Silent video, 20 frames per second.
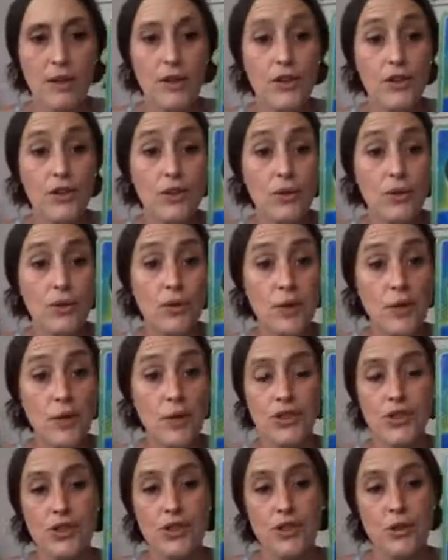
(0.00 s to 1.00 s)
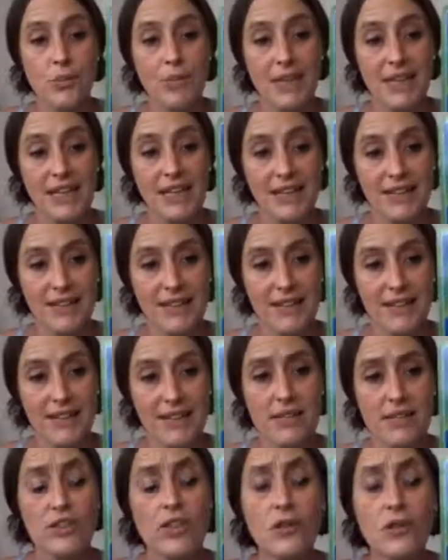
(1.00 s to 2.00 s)
New emotional
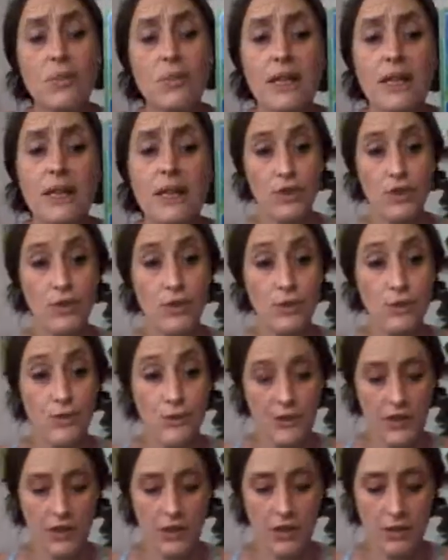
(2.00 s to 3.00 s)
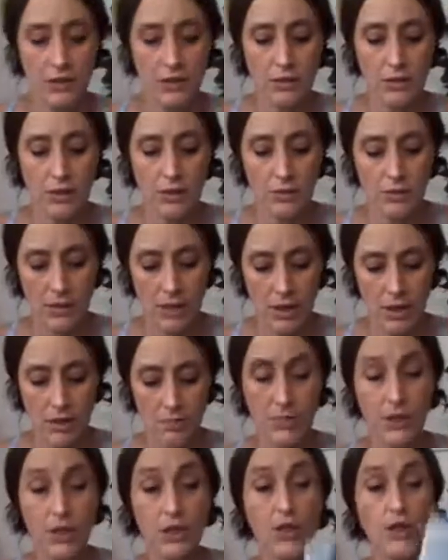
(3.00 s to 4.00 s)
beginnings, new beginnings with you filling your own
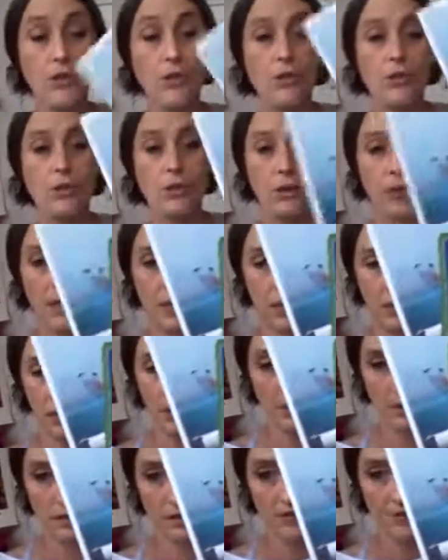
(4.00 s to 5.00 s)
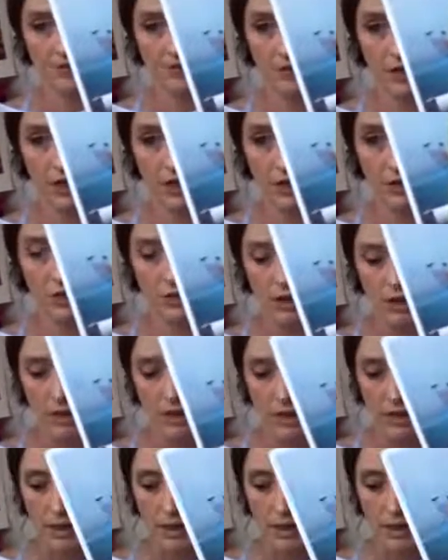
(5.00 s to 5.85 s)
cup, you being in the flow.